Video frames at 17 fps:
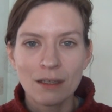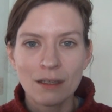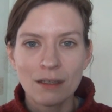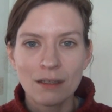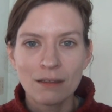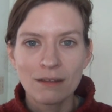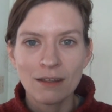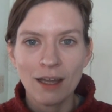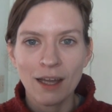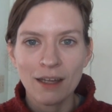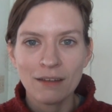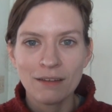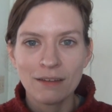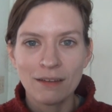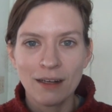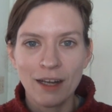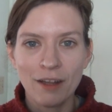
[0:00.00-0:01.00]

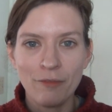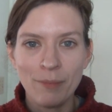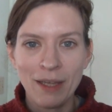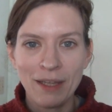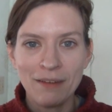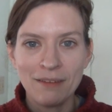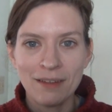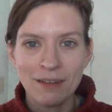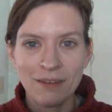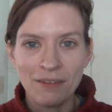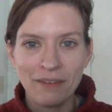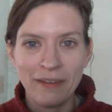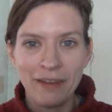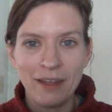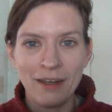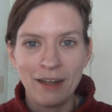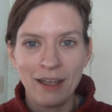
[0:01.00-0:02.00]
socks that I've made since
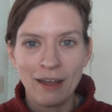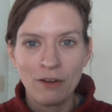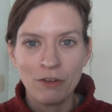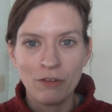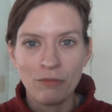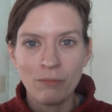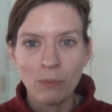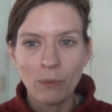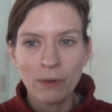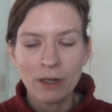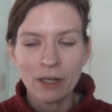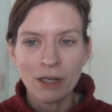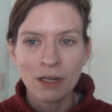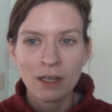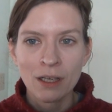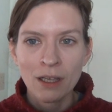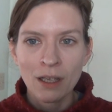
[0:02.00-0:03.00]
then out of
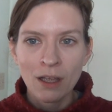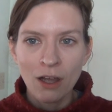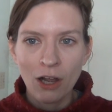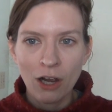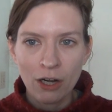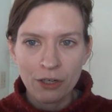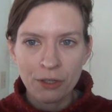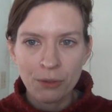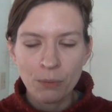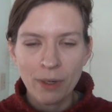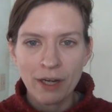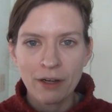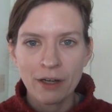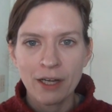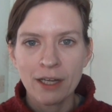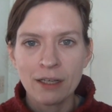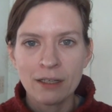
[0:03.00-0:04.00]
more harder
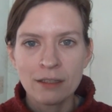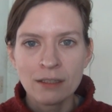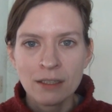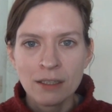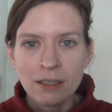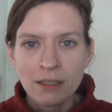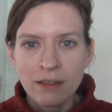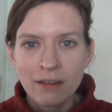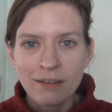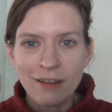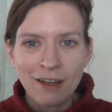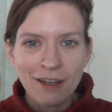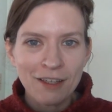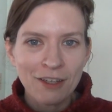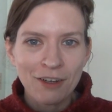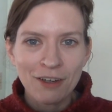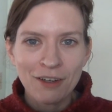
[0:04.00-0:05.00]
wearing
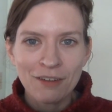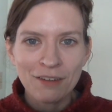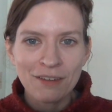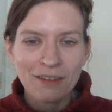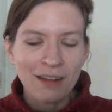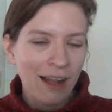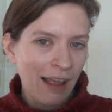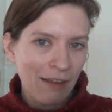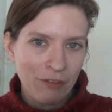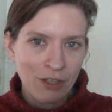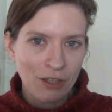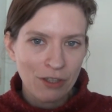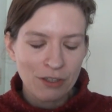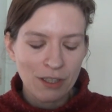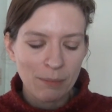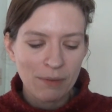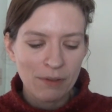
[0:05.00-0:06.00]
sock yarns that haven't
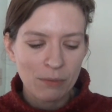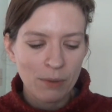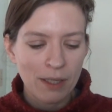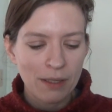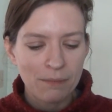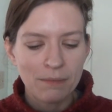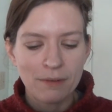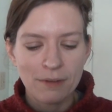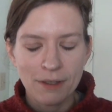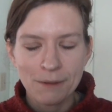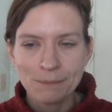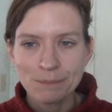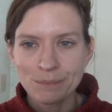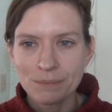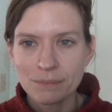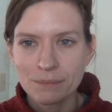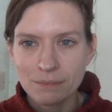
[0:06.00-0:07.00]
held up as well. So
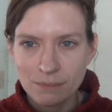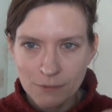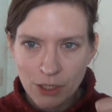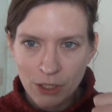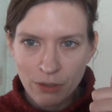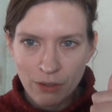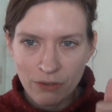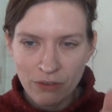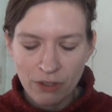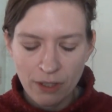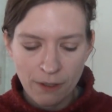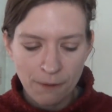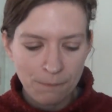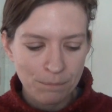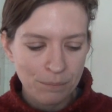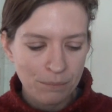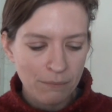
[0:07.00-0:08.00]
kudos to
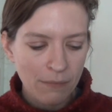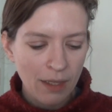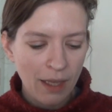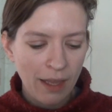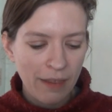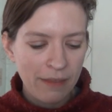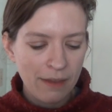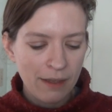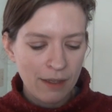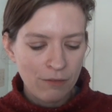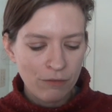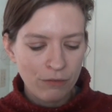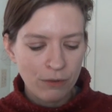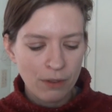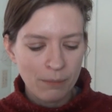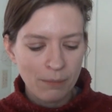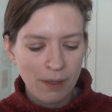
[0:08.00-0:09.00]
you. And then
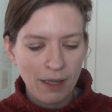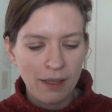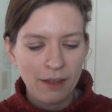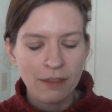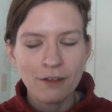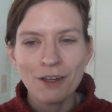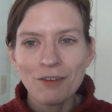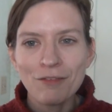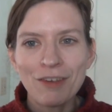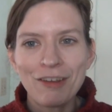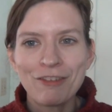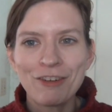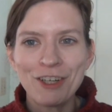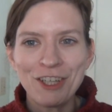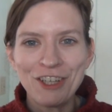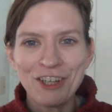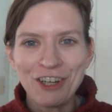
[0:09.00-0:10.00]
for my third
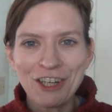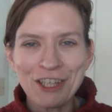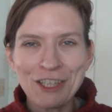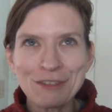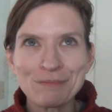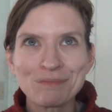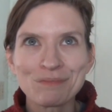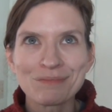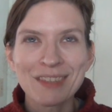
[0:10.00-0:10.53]
favorite yarn,